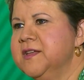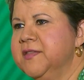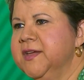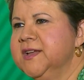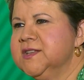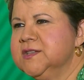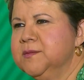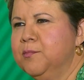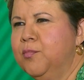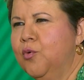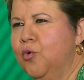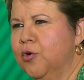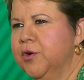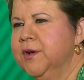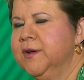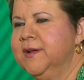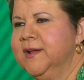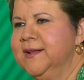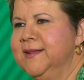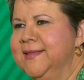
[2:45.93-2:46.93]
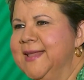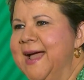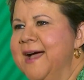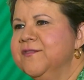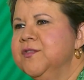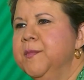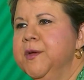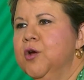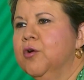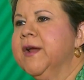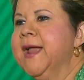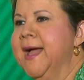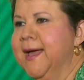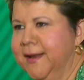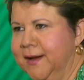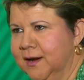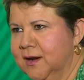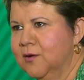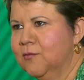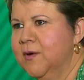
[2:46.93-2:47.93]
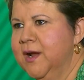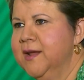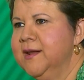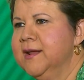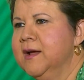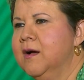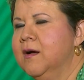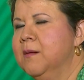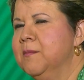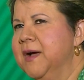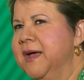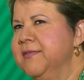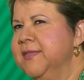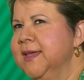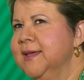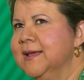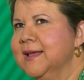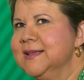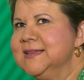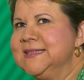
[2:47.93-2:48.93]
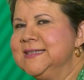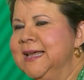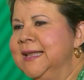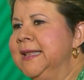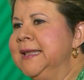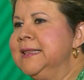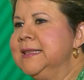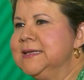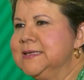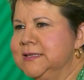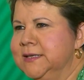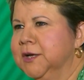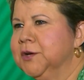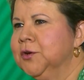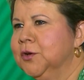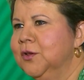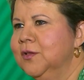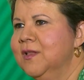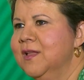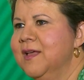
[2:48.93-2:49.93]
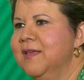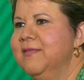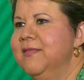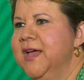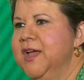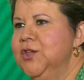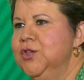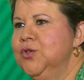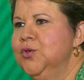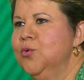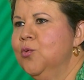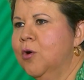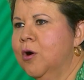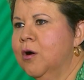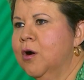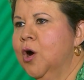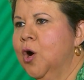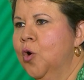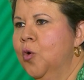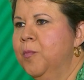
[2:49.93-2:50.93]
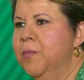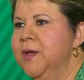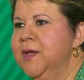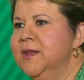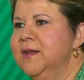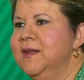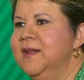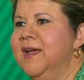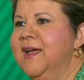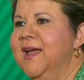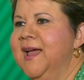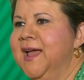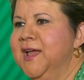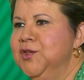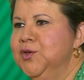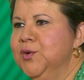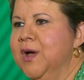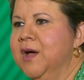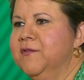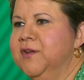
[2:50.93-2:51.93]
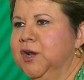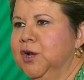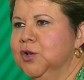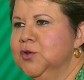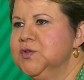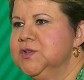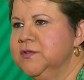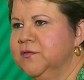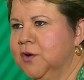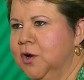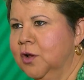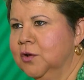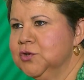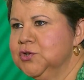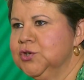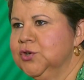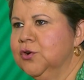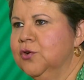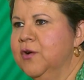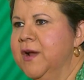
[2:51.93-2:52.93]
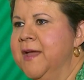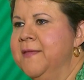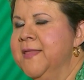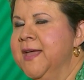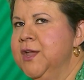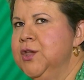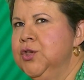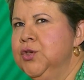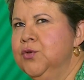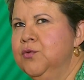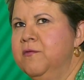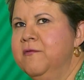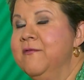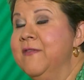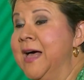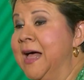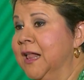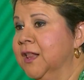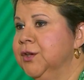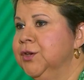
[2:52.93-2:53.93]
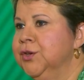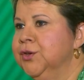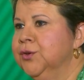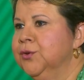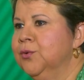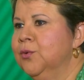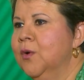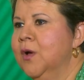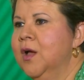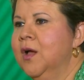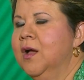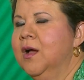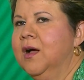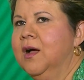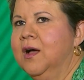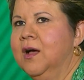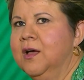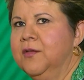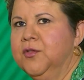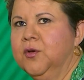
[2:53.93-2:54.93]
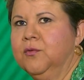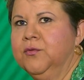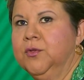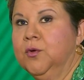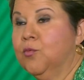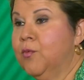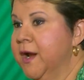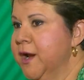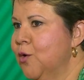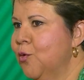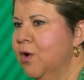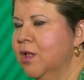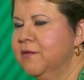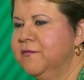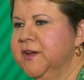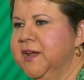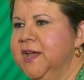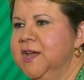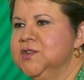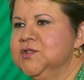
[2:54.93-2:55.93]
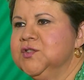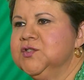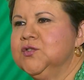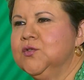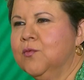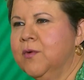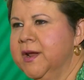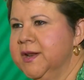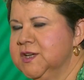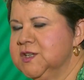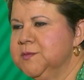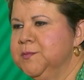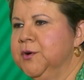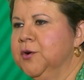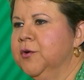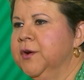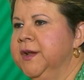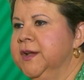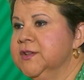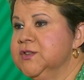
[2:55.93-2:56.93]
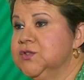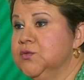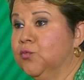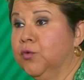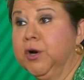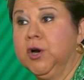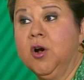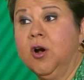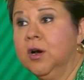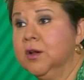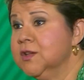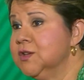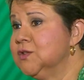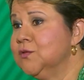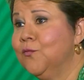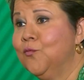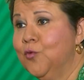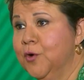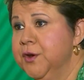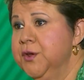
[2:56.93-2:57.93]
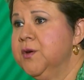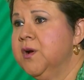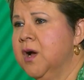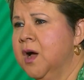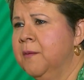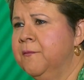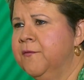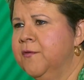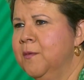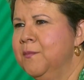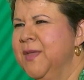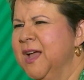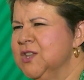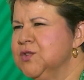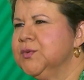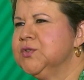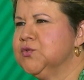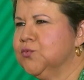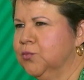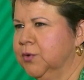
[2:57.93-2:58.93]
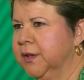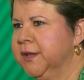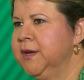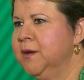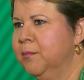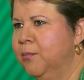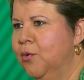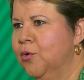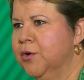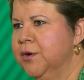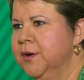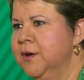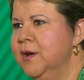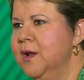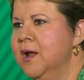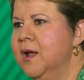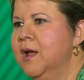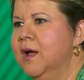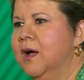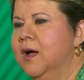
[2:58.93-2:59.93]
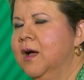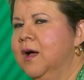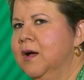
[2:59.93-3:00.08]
I think it's important. That they have to be organic, right? Um, I think sending the signal that you are open and you have an inclusive culture and that you value uh, the, the, right qualifications, the right experience, regardless of where you come from, that's what's really important mm -hmm.